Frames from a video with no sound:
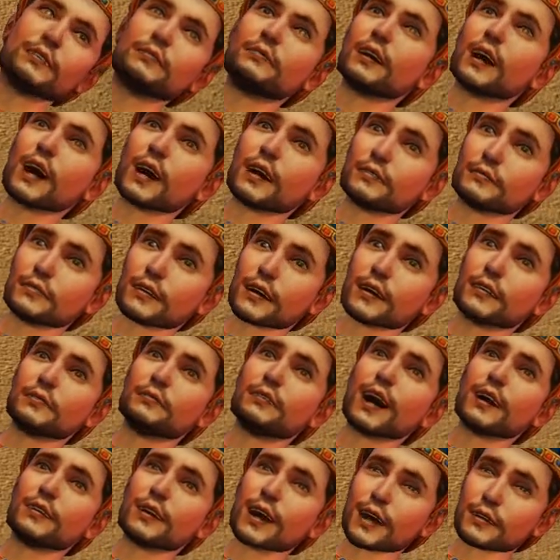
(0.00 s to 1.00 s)
Make a
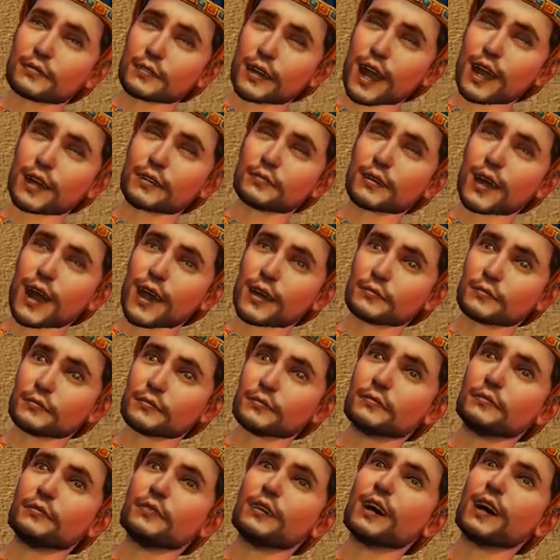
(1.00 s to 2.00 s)
sword out of the amulets
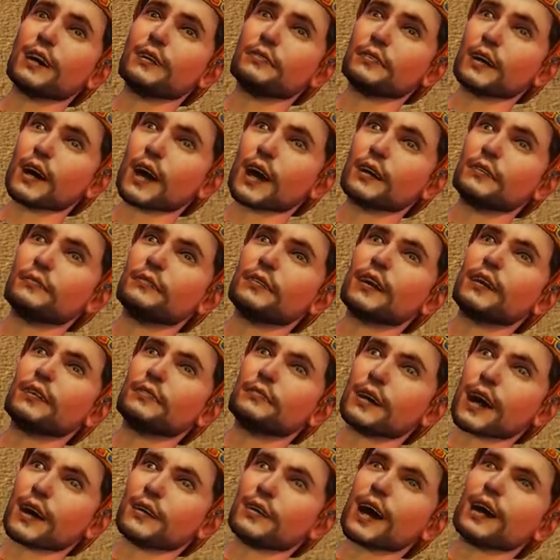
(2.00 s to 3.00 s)
of earth,
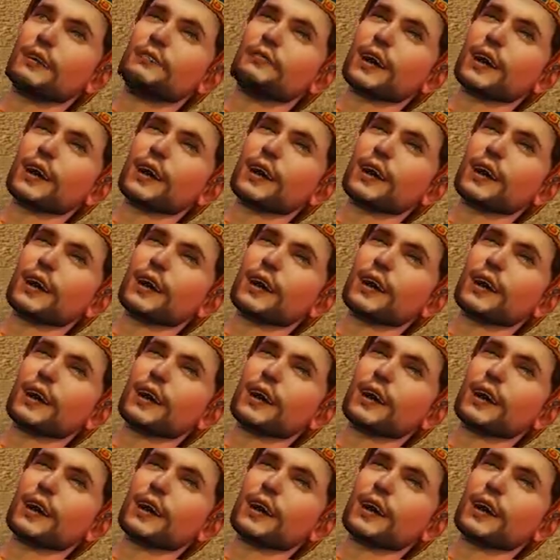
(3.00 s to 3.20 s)
water, and